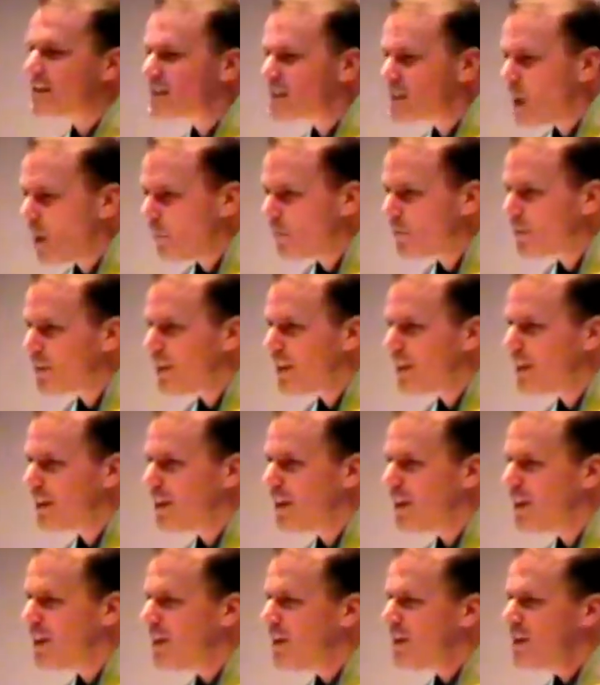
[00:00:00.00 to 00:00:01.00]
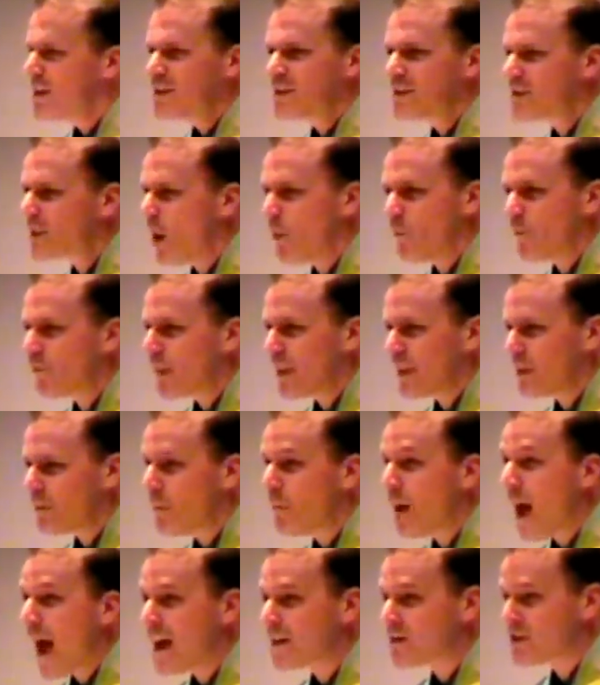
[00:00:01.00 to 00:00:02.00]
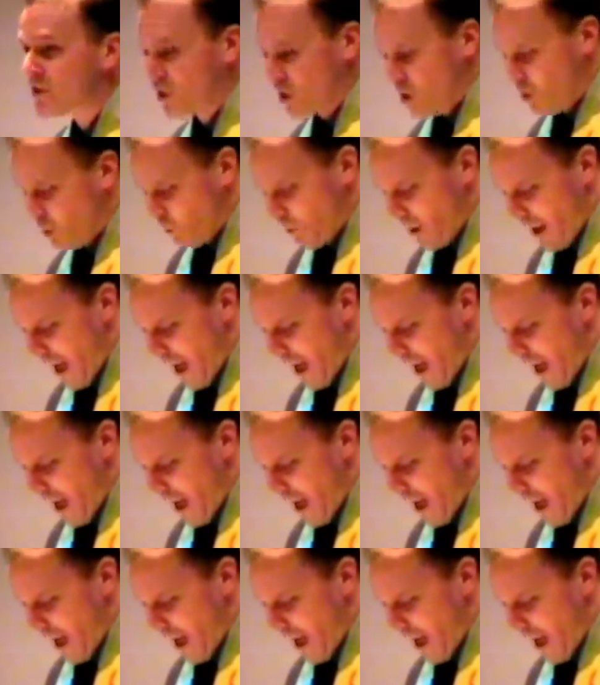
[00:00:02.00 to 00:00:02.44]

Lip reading: something magical